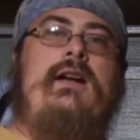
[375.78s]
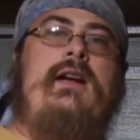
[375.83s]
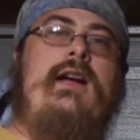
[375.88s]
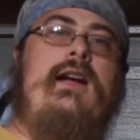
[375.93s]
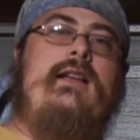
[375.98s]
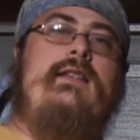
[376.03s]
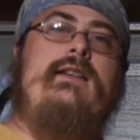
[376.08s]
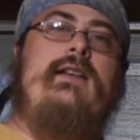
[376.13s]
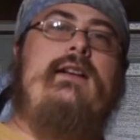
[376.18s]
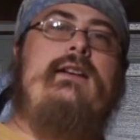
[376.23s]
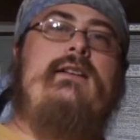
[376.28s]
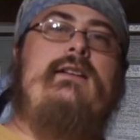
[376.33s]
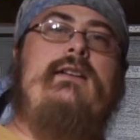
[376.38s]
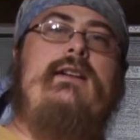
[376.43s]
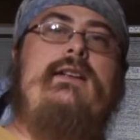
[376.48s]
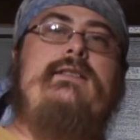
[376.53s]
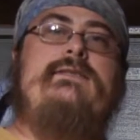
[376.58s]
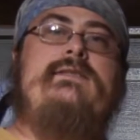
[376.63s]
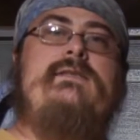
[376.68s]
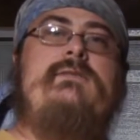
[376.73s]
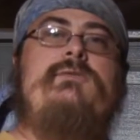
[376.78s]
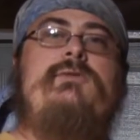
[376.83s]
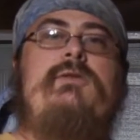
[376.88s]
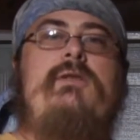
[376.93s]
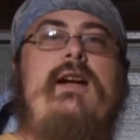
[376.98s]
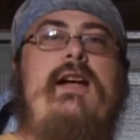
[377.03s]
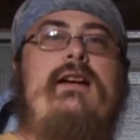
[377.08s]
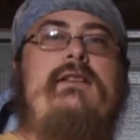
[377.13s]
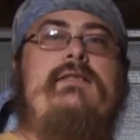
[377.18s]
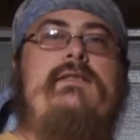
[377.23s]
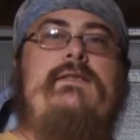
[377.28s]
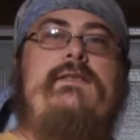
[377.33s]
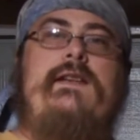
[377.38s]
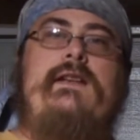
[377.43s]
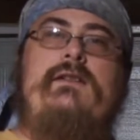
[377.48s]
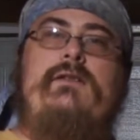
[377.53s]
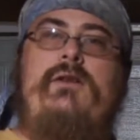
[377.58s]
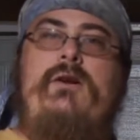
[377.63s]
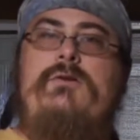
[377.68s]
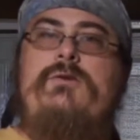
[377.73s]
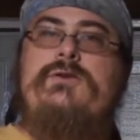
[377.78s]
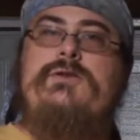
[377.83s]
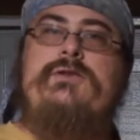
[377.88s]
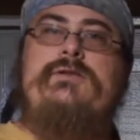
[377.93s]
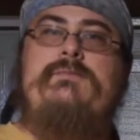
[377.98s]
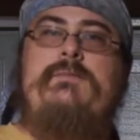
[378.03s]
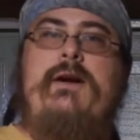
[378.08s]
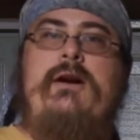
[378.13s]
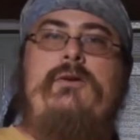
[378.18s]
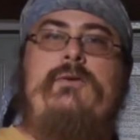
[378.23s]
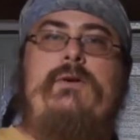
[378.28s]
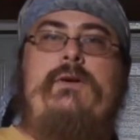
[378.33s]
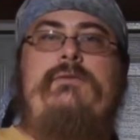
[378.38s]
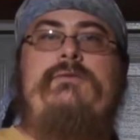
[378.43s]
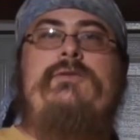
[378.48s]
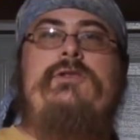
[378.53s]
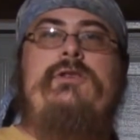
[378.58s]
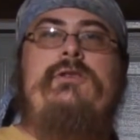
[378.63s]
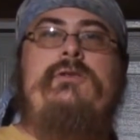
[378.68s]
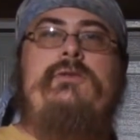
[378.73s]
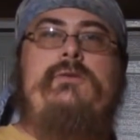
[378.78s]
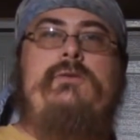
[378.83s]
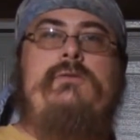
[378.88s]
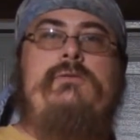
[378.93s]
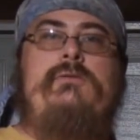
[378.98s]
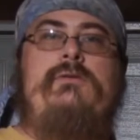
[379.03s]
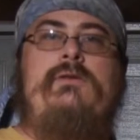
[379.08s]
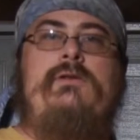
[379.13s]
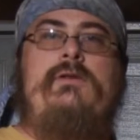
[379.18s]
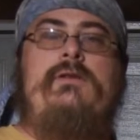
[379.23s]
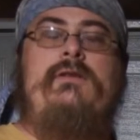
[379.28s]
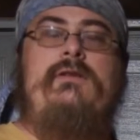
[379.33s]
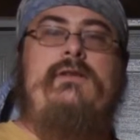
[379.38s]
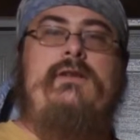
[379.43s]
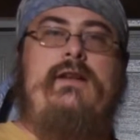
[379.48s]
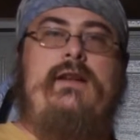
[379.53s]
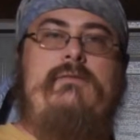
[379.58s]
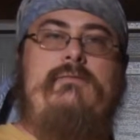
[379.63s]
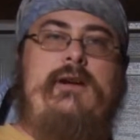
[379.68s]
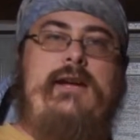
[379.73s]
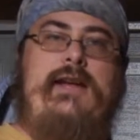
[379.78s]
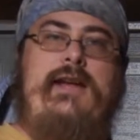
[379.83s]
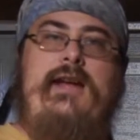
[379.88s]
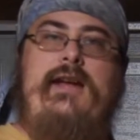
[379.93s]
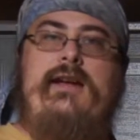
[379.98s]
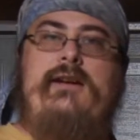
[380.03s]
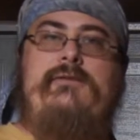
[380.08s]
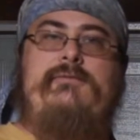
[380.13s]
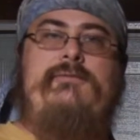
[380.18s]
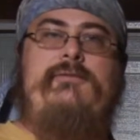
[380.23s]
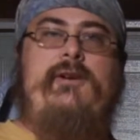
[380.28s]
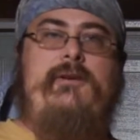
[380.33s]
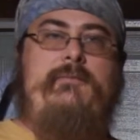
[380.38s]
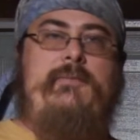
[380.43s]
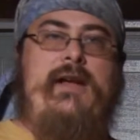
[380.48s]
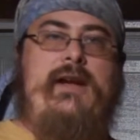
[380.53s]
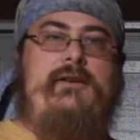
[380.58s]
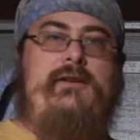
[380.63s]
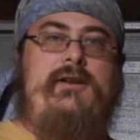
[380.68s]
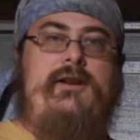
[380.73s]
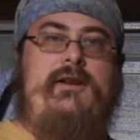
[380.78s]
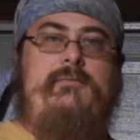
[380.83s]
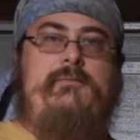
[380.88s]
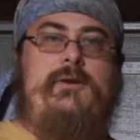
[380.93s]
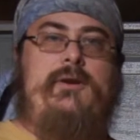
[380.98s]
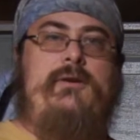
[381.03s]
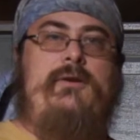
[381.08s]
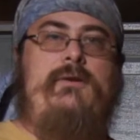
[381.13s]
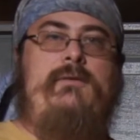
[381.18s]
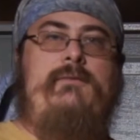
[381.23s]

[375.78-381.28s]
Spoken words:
and then let's subtract the largest power of 2 that we can from that number.